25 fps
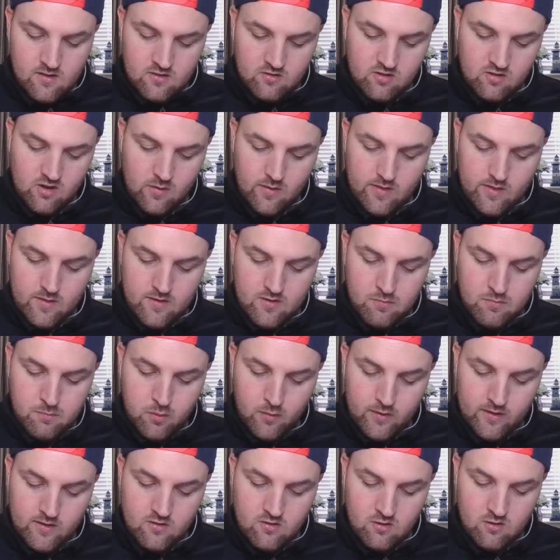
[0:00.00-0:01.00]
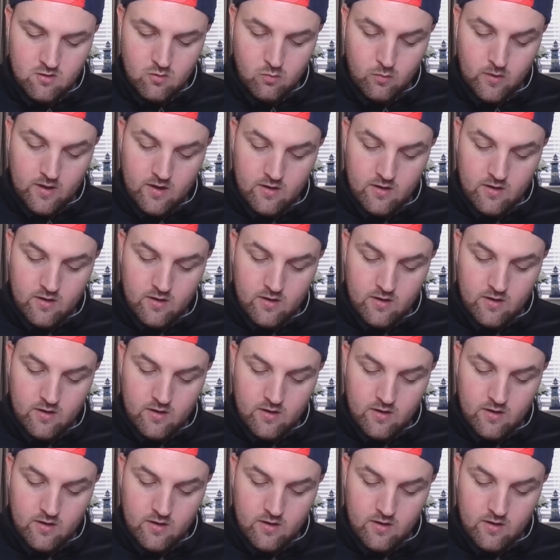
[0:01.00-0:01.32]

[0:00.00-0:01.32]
So at this point, we are